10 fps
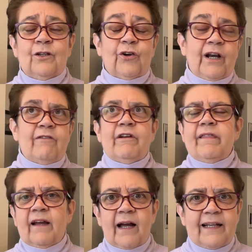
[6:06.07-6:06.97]
learn
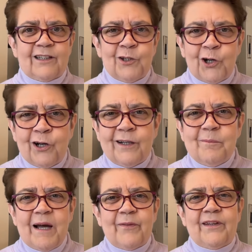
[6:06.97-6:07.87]
everything I can learn
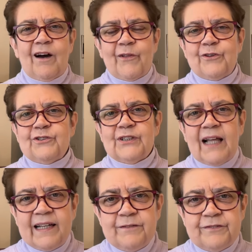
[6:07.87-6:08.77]
about the author's
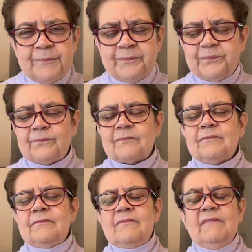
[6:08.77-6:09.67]
life,
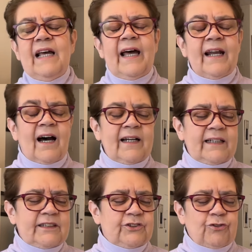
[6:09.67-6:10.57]
and
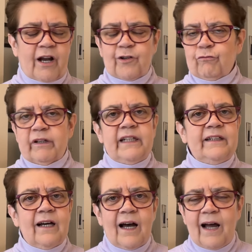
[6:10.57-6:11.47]
I try to
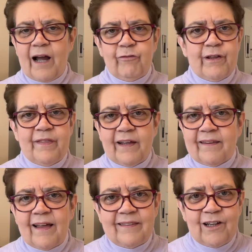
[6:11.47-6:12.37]
read everything
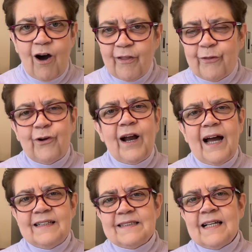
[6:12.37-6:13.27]
that the author
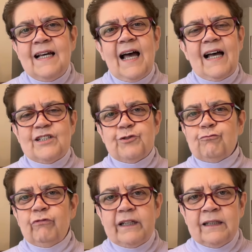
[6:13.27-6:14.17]
has
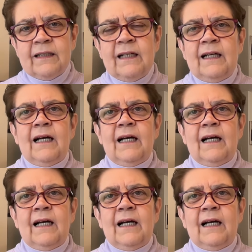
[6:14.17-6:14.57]
written.